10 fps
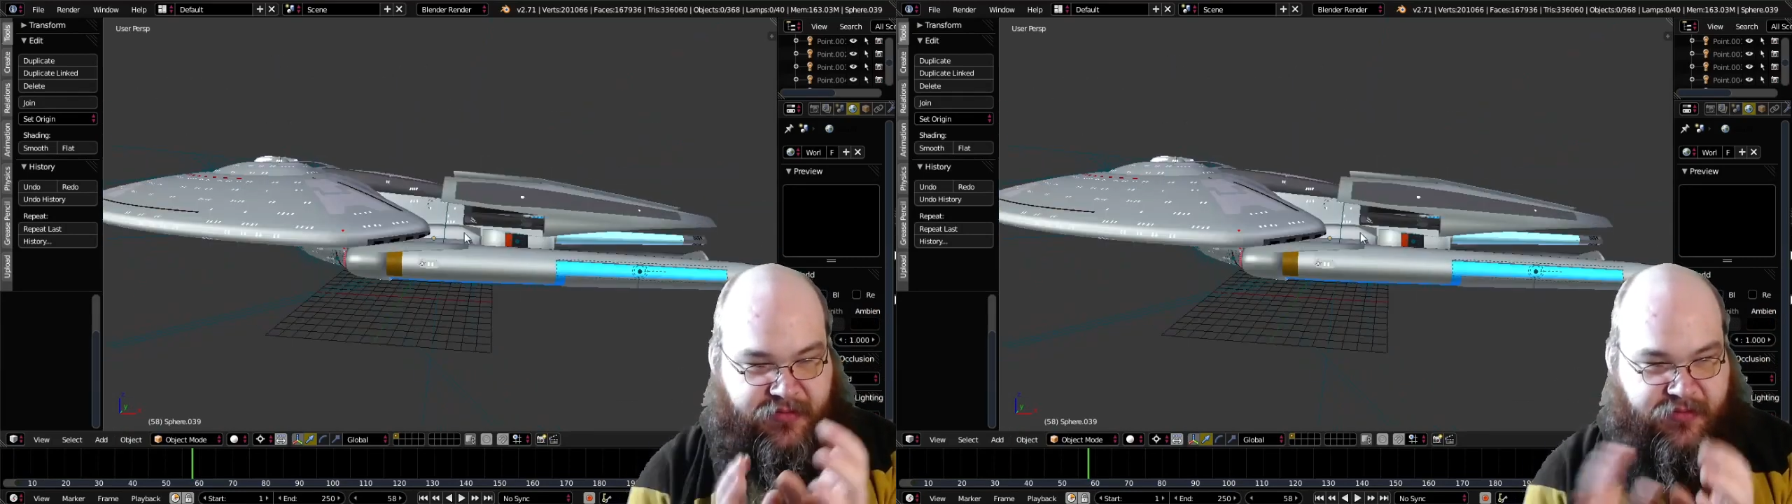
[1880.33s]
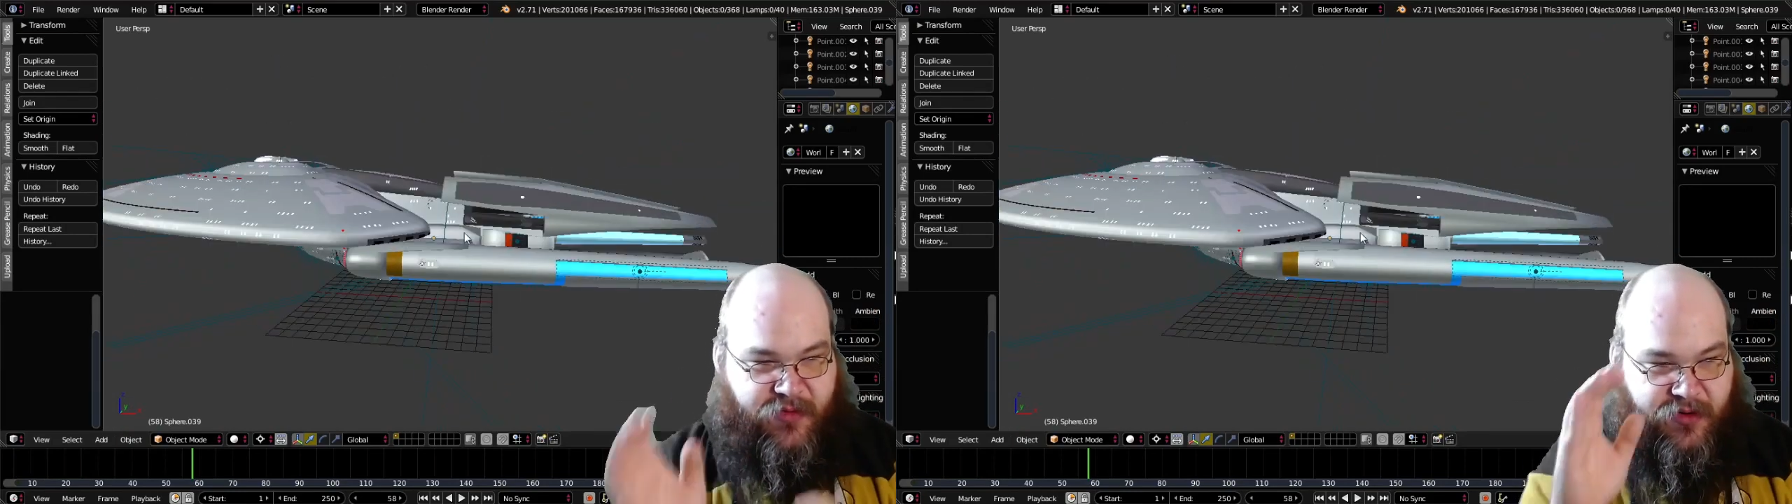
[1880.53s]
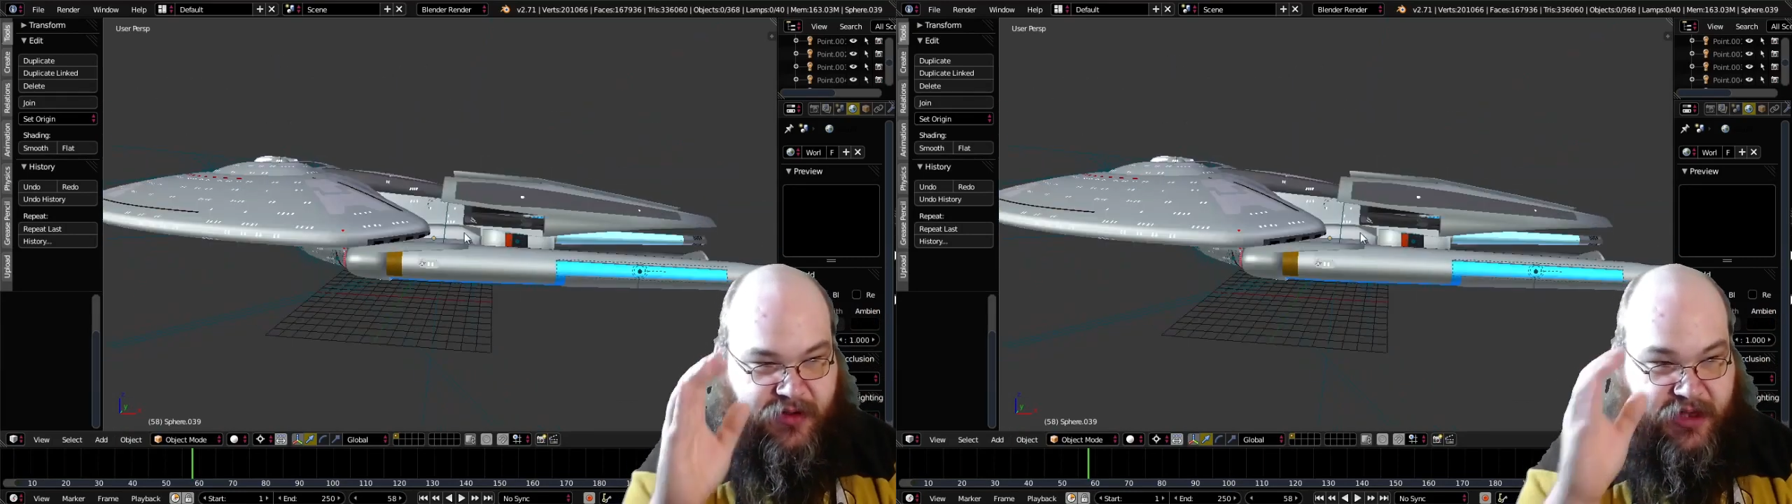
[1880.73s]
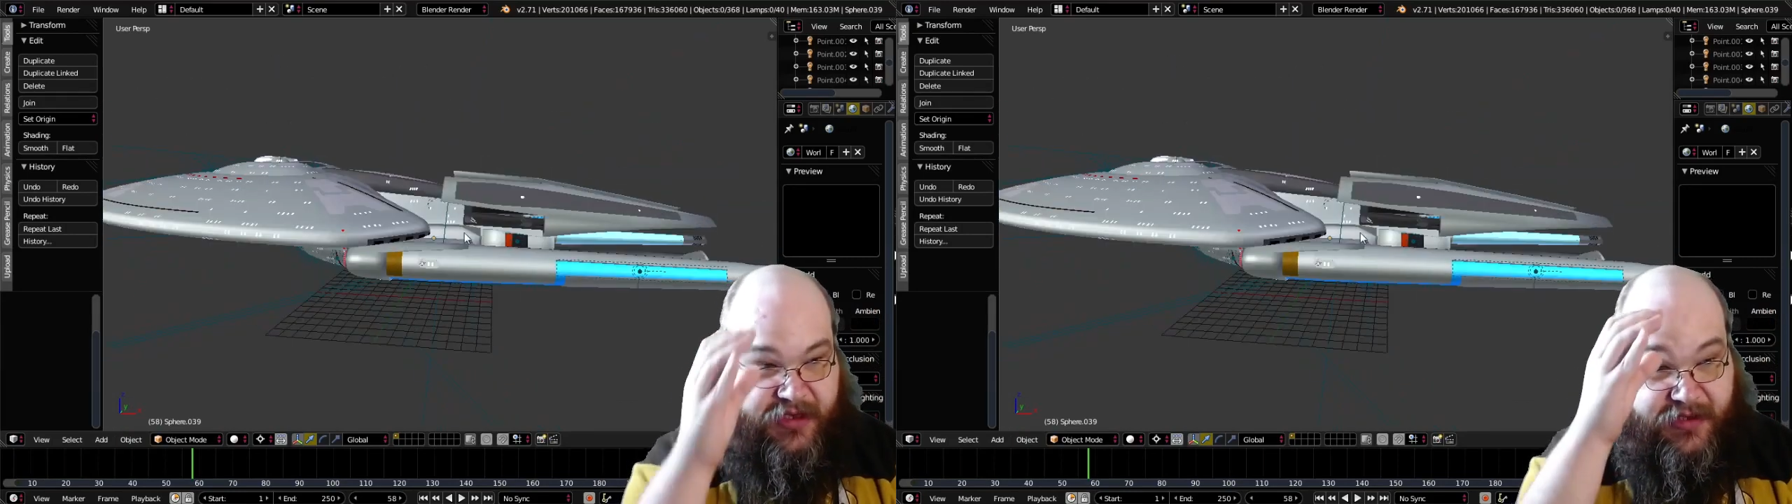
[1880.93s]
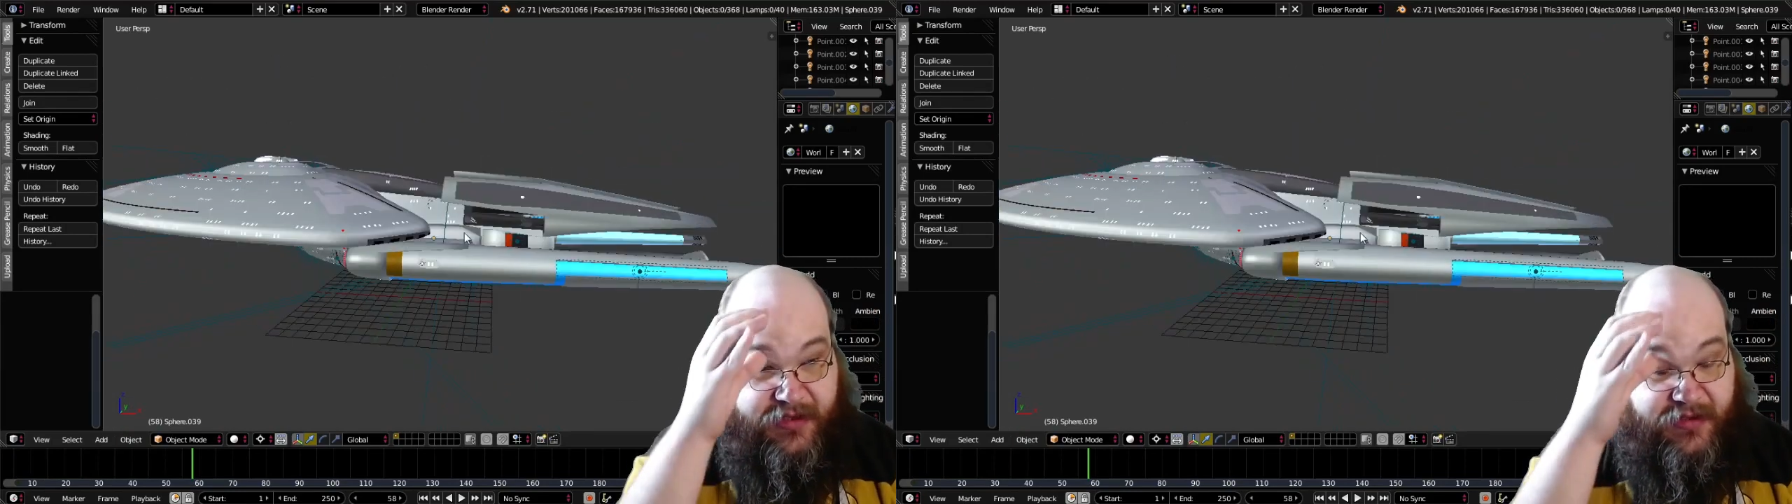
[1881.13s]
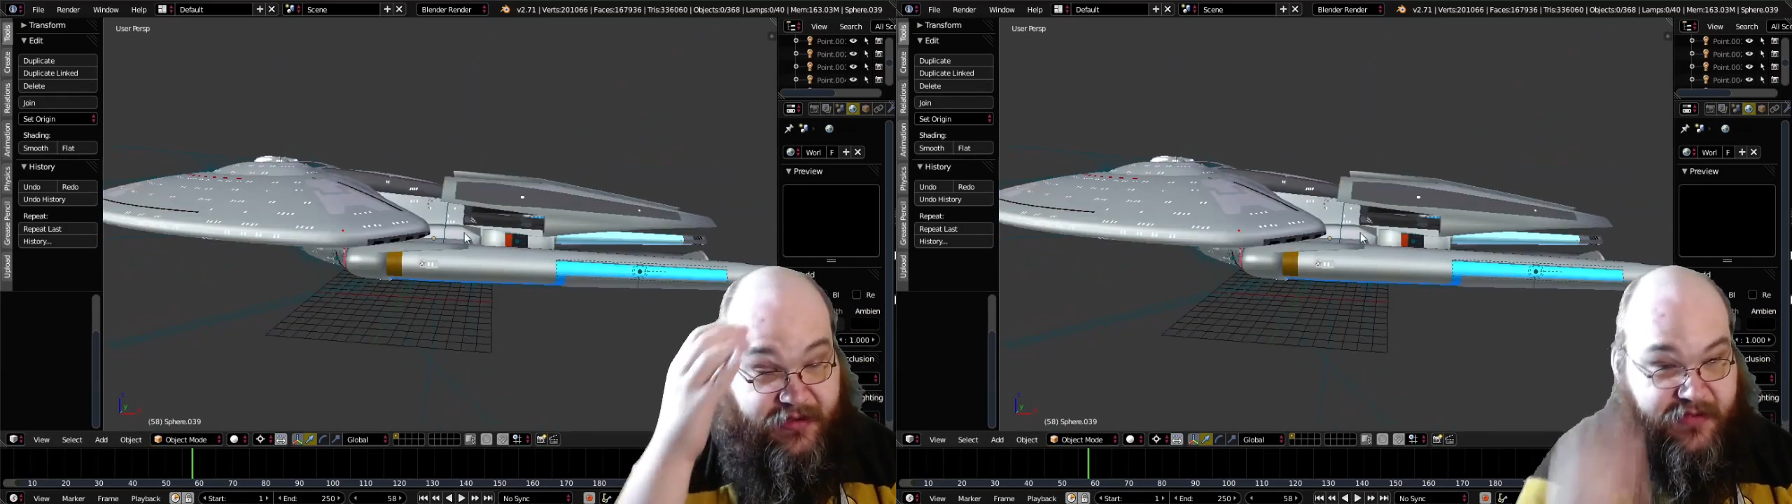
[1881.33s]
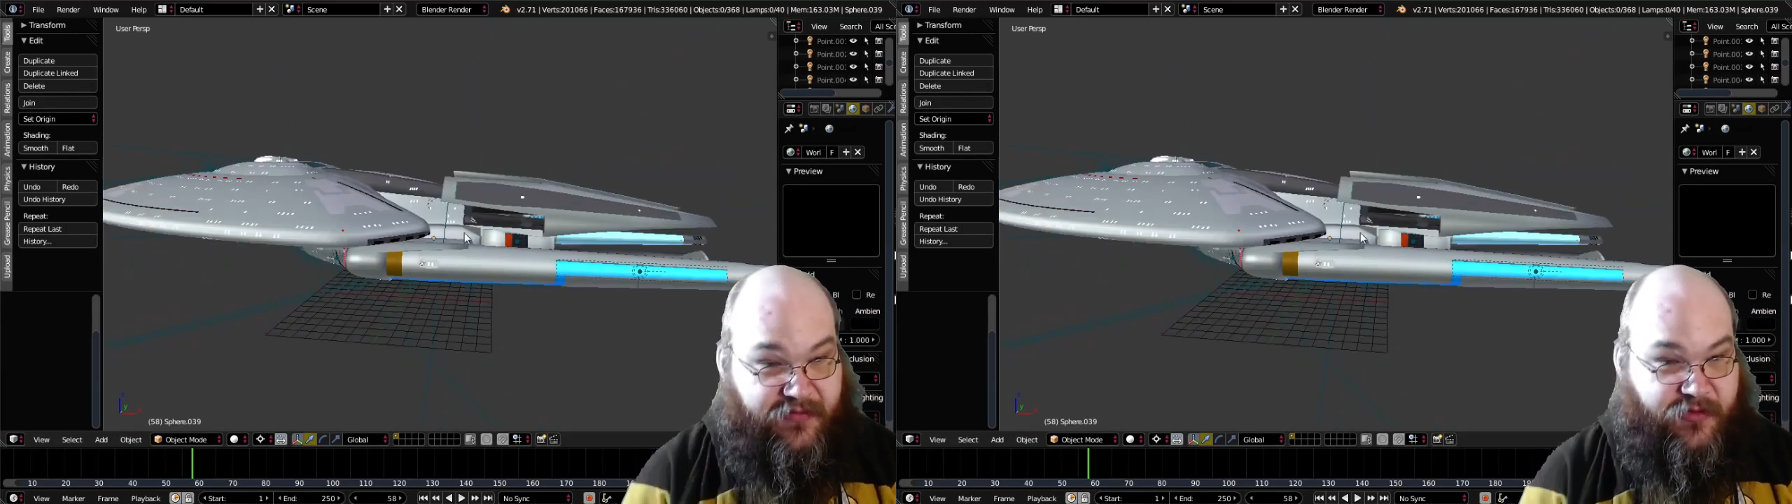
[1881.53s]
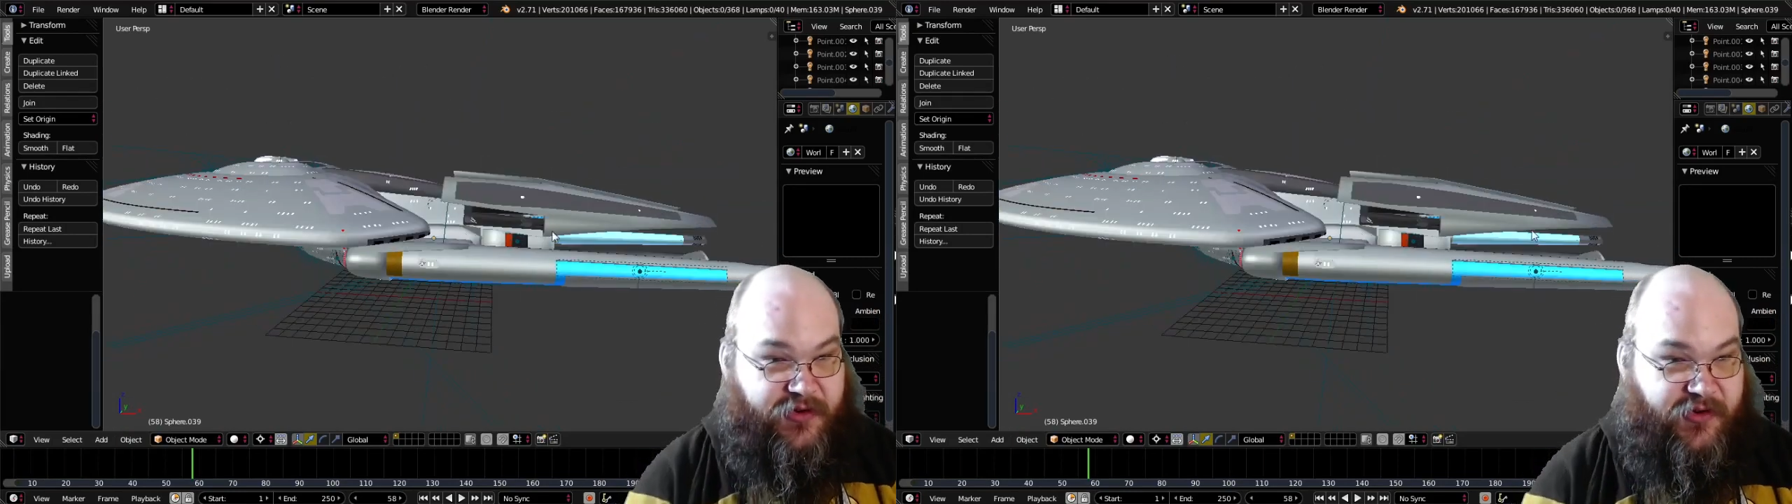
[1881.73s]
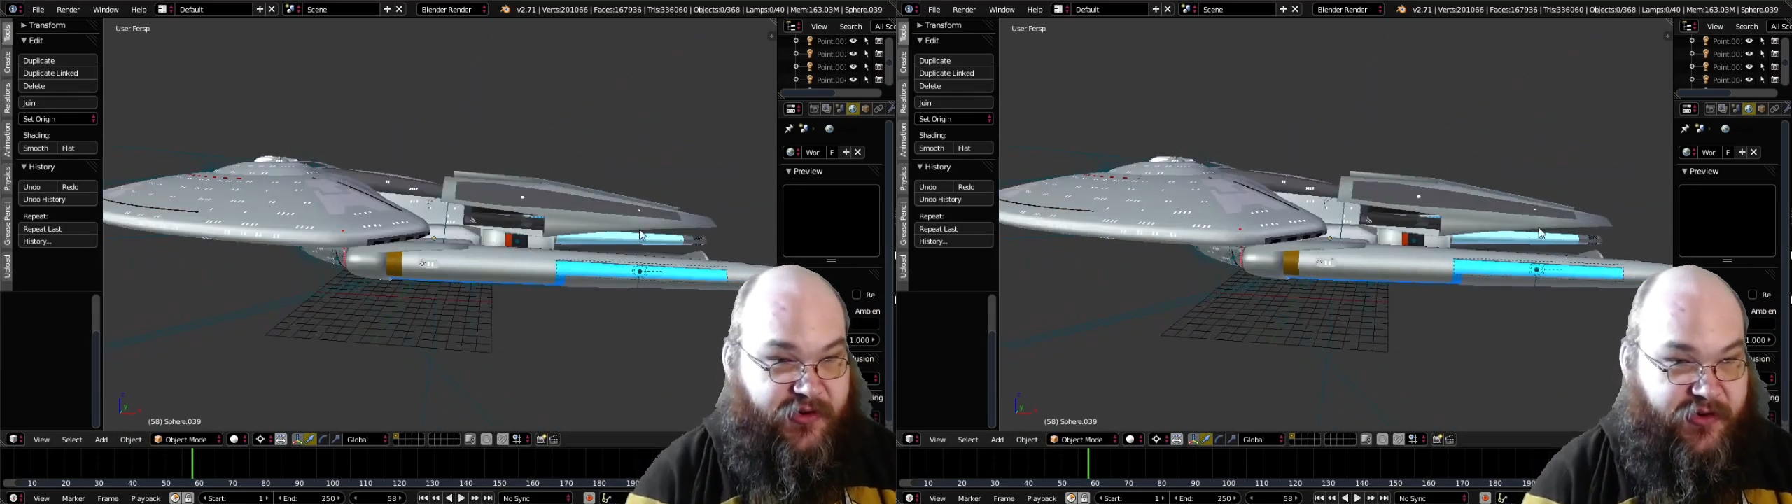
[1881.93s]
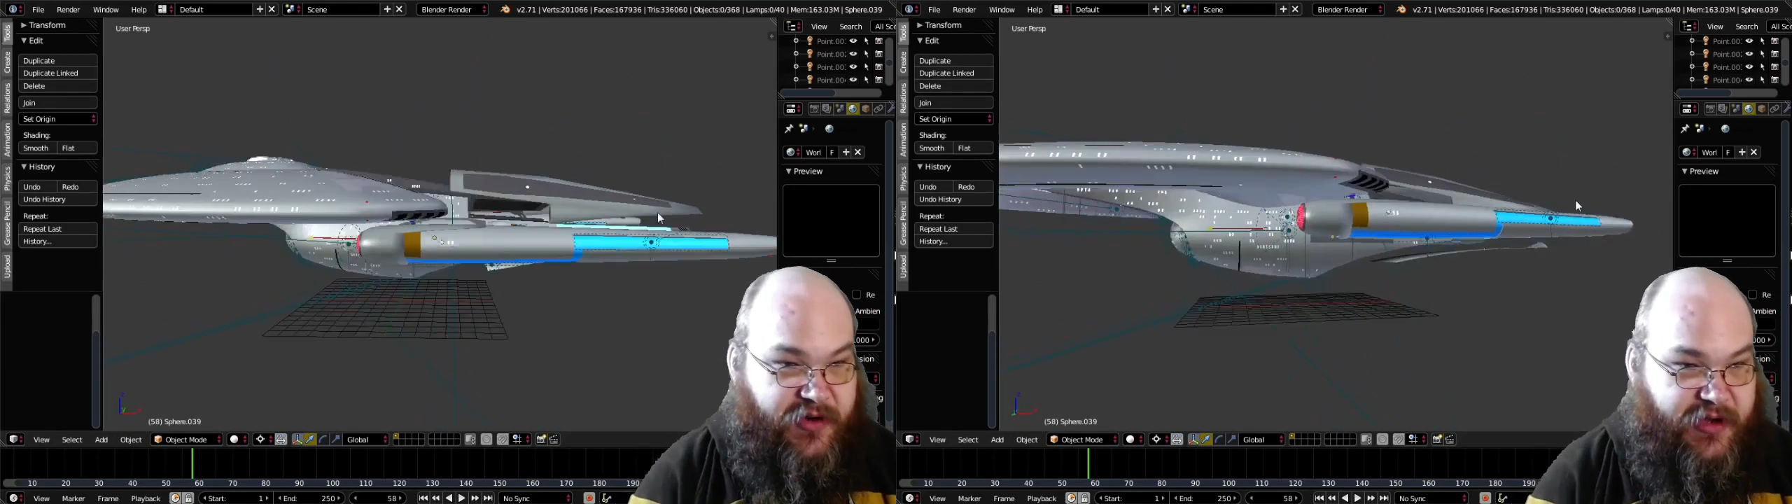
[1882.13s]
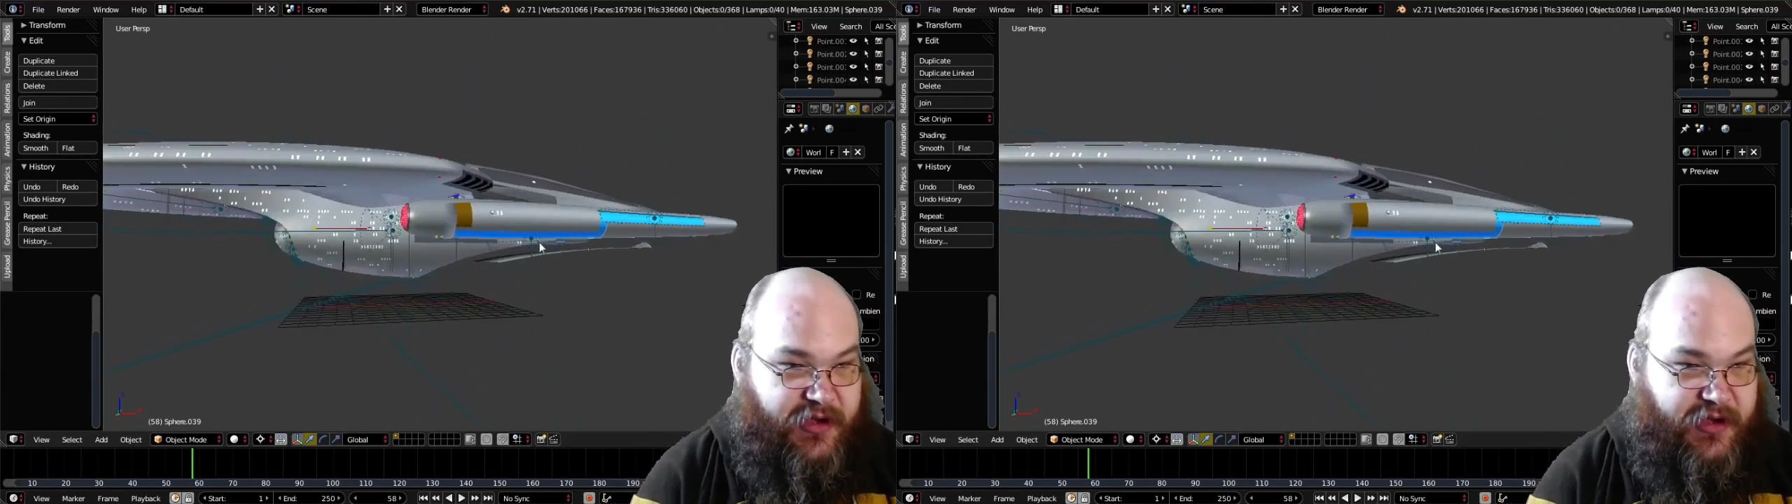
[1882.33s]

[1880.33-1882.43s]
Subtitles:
more like the Voyager.